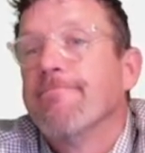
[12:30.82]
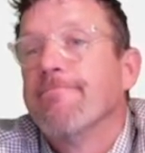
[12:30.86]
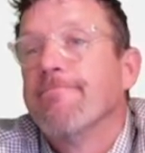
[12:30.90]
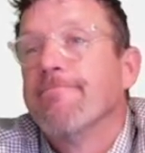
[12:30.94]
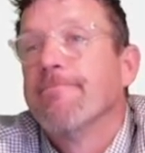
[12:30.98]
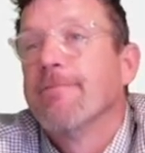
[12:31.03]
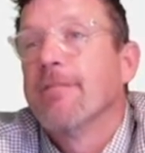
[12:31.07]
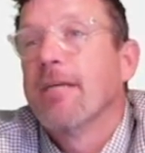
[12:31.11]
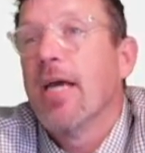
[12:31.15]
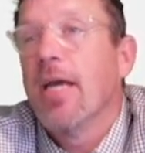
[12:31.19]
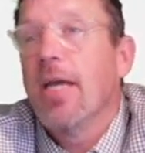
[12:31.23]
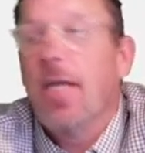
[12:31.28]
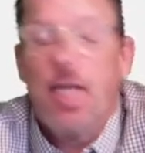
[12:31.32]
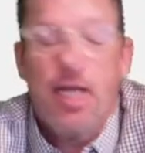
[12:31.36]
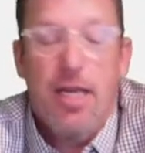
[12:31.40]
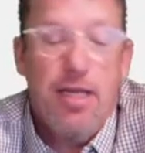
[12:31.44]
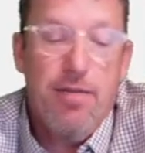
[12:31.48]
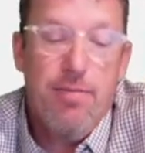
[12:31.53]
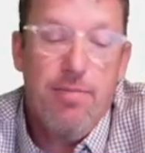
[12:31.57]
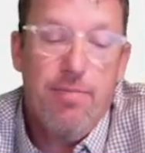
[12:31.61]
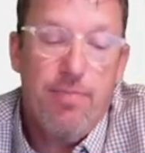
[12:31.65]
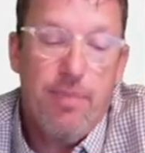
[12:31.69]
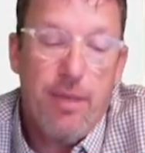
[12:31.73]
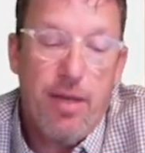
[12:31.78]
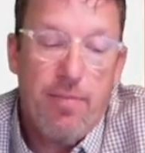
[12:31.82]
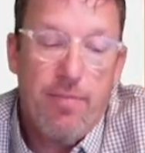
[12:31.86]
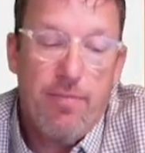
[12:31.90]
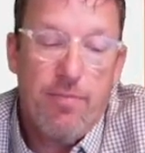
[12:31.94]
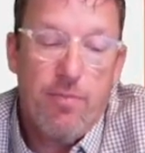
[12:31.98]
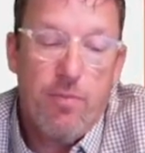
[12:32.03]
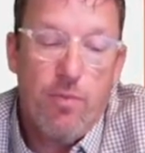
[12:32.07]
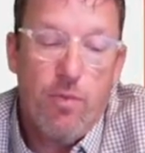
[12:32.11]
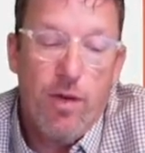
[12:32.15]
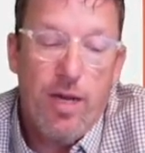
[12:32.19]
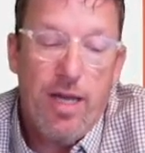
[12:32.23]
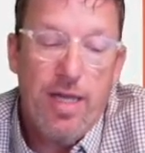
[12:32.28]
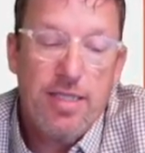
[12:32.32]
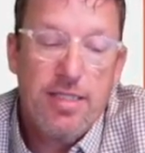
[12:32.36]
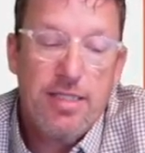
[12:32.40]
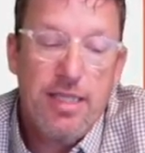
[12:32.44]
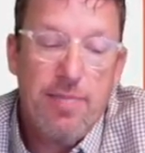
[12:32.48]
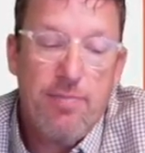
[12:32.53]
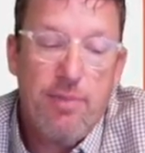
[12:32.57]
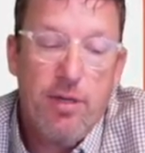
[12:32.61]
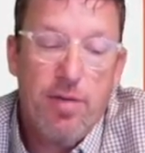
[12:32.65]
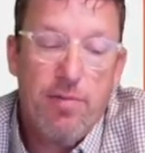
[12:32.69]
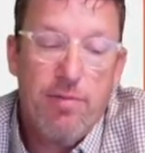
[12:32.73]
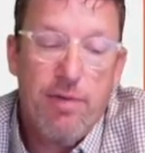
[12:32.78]
Okay, when I say
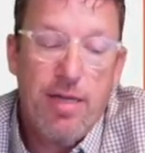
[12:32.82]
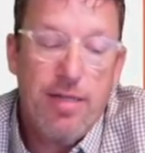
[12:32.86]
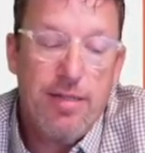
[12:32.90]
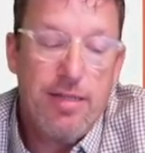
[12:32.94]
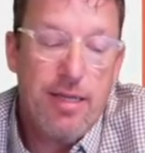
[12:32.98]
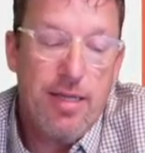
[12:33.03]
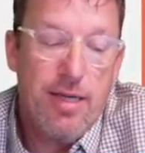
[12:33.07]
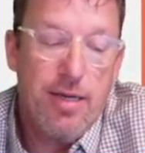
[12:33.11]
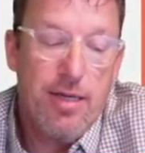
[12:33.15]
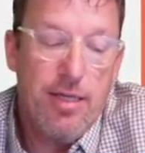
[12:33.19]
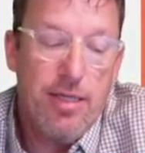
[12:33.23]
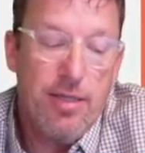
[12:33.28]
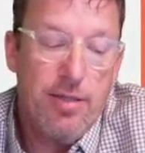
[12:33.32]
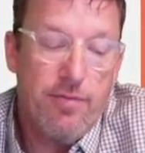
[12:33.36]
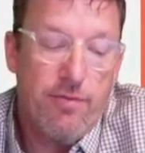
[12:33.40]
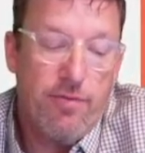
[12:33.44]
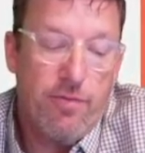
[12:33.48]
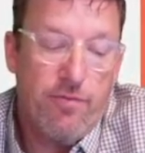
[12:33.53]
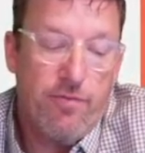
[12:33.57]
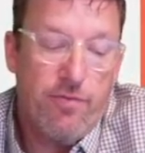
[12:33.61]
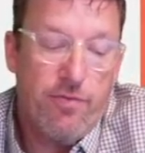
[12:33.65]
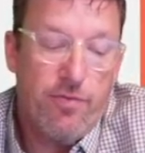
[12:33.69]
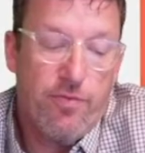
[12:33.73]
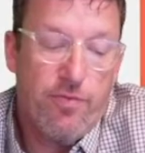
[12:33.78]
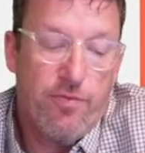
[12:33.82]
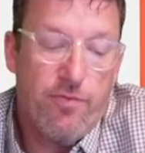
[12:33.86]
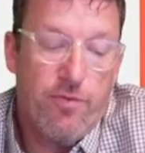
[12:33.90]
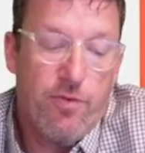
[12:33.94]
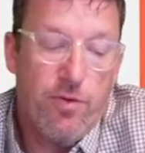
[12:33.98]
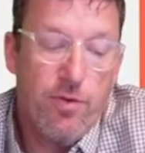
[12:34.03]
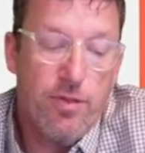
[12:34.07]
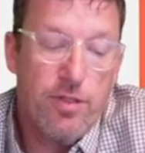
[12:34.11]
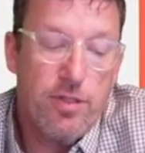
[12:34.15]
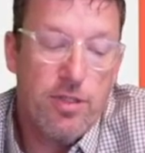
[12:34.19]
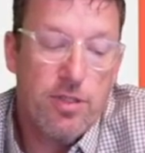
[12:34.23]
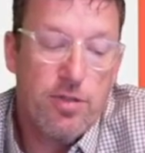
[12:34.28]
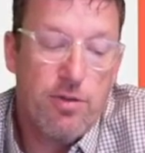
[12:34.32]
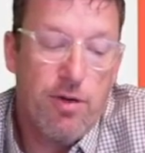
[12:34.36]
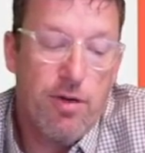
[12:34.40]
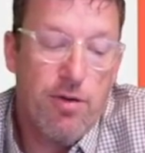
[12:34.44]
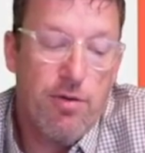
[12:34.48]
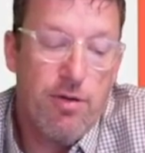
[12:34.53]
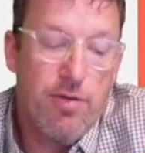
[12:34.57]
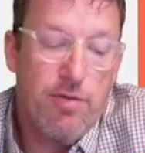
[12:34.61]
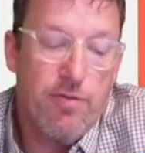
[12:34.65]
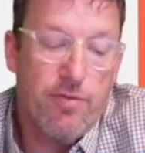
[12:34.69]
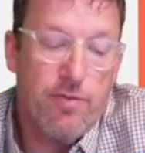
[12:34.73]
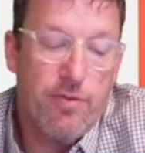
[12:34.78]
put it right there, the square
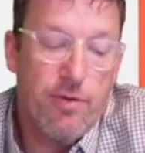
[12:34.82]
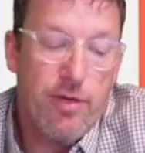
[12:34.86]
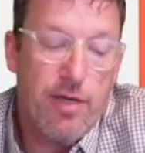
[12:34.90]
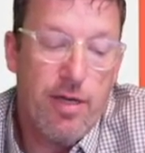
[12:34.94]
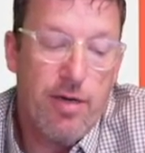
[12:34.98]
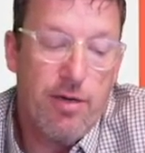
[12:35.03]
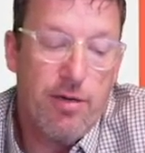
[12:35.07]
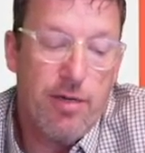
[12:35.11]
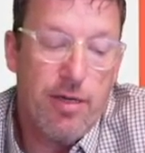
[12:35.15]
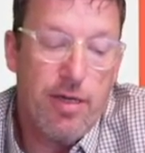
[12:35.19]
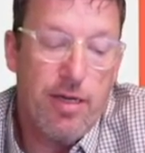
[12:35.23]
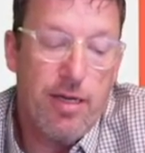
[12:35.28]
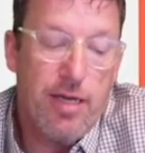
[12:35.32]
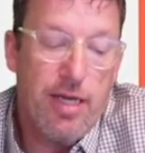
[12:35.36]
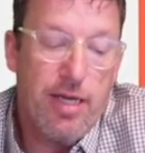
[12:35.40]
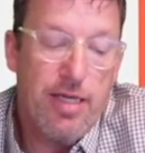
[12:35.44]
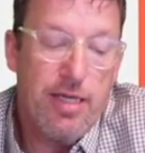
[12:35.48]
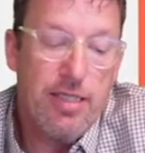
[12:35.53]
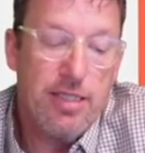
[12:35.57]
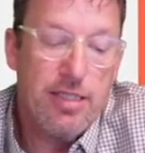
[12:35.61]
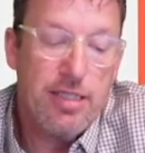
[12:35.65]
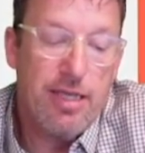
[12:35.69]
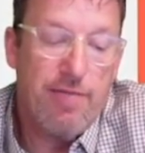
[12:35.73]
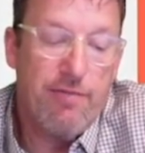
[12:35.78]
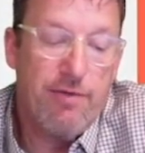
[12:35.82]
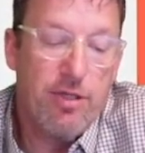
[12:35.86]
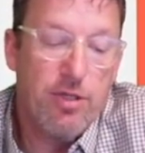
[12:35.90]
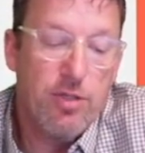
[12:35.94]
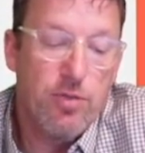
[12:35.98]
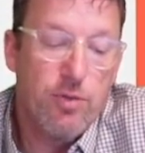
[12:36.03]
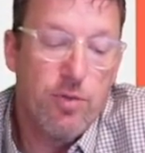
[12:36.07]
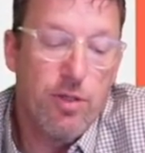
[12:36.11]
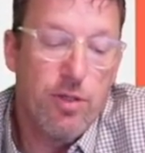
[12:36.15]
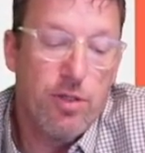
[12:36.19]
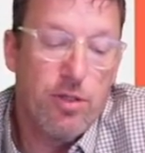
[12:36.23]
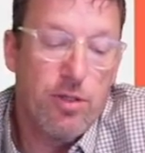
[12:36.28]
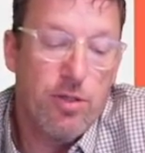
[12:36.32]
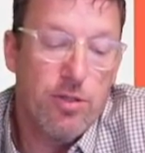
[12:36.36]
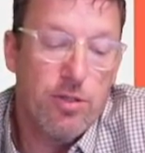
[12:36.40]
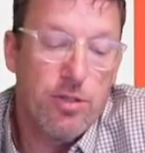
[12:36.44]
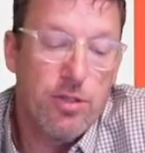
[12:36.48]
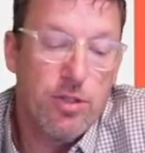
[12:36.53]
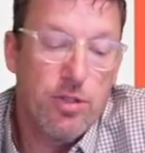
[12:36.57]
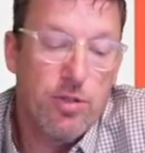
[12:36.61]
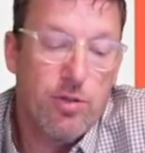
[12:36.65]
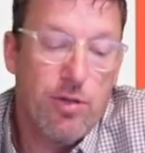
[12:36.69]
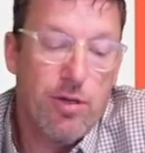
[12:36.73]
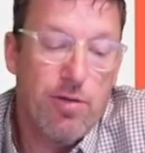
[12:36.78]
root of 397 is real close to the
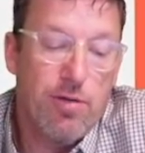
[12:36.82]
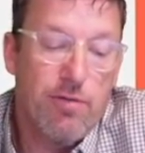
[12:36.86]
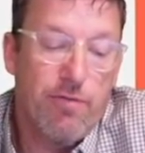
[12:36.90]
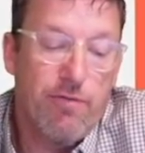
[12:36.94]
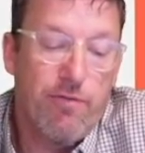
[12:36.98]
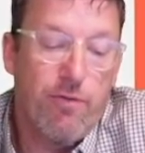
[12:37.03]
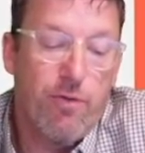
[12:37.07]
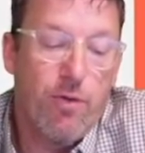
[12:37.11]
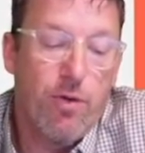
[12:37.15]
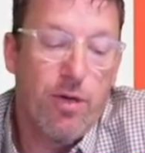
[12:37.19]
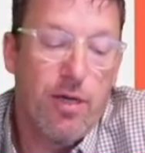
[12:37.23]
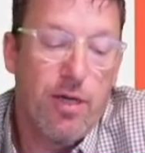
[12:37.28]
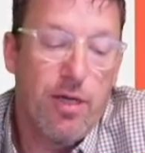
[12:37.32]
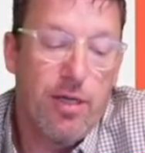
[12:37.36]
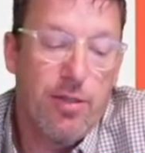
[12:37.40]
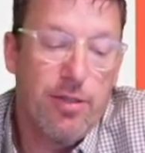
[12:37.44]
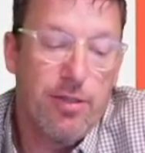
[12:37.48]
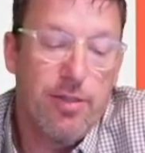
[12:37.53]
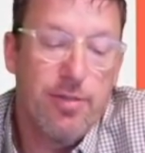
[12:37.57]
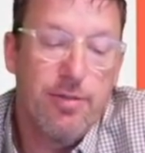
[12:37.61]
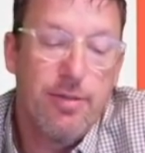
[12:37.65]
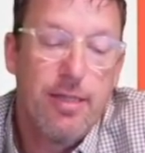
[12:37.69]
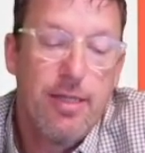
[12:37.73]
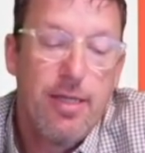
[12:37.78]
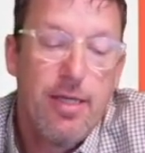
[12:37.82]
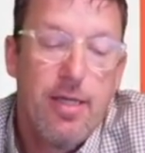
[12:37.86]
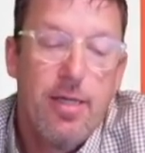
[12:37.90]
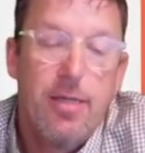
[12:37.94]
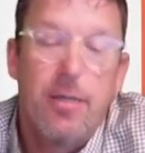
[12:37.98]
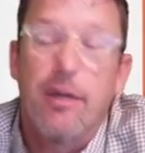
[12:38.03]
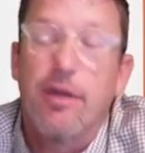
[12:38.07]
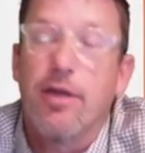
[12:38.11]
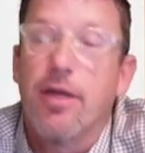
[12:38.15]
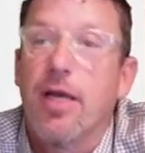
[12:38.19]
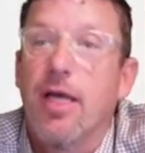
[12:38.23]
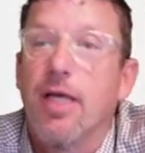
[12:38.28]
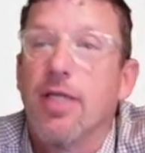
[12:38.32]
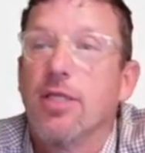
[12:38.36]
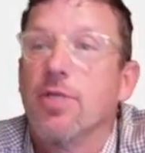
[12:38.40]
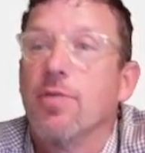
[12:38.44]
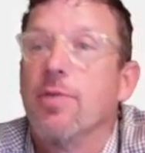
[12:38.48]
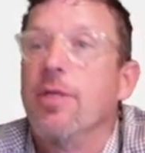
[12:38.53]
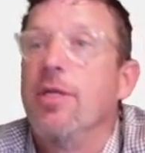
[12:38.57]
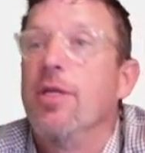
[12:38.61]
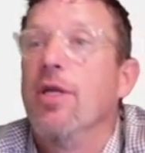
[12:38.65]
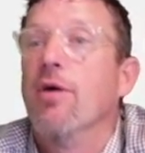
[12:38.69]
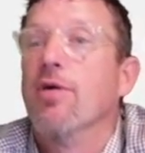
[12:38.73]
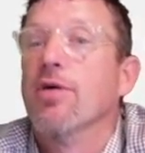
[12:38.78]
square root of 400. Okay, so
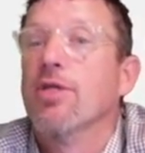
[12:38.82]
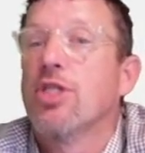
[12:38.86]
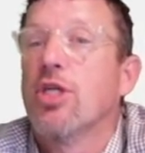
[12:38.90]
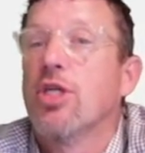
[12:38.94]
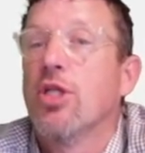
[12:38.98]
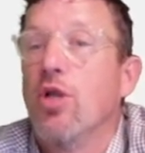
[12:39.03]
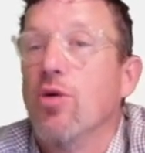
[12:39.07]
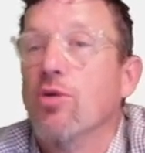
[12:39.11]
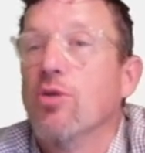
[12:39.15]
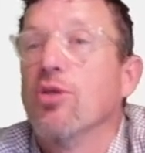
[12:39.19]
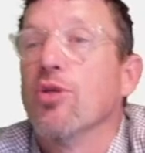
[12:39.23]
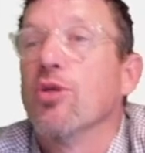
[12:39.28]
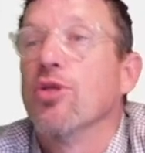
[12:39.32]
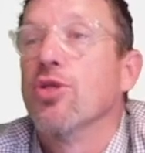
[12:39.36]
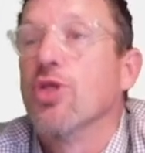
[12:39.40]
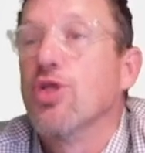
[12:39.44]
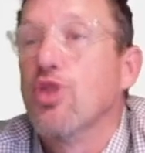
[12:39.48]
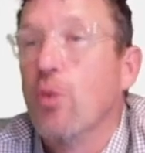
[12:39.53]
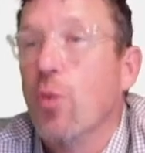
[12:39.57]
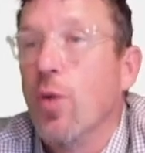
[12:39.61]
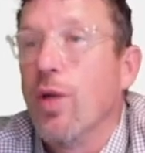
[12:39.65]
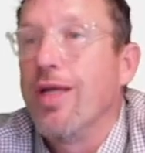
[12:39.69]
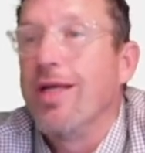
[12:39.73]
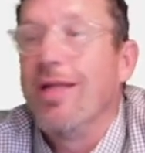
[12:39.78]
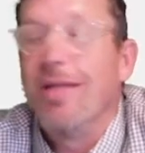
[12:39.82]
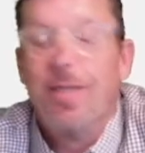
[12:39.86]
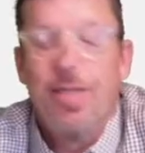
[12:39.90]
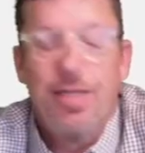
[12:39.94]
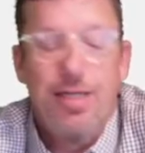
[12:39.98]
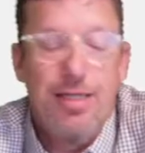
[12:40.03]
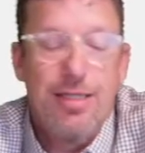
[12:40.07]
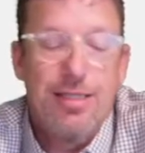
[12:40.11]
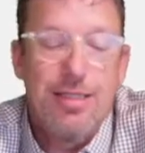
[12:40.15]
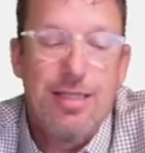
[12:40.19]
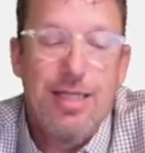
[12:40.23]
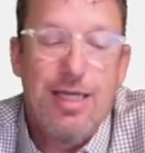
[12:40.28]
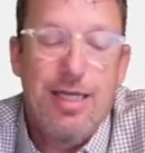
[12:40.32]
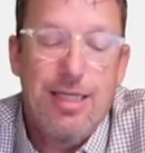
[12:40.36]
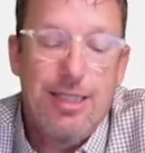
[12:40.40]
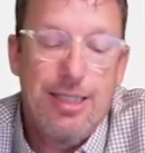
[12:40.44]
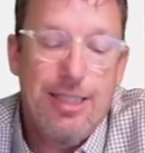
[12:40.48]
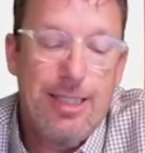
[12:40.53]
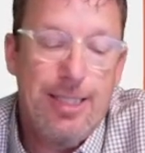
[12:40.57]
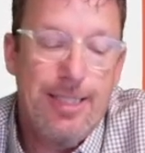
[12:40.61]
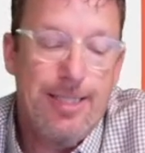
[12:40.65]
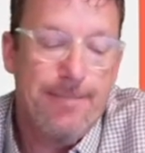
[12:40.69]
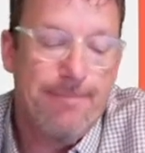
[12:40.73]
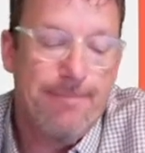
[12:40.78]
we know it's closer to 20 than it is 19.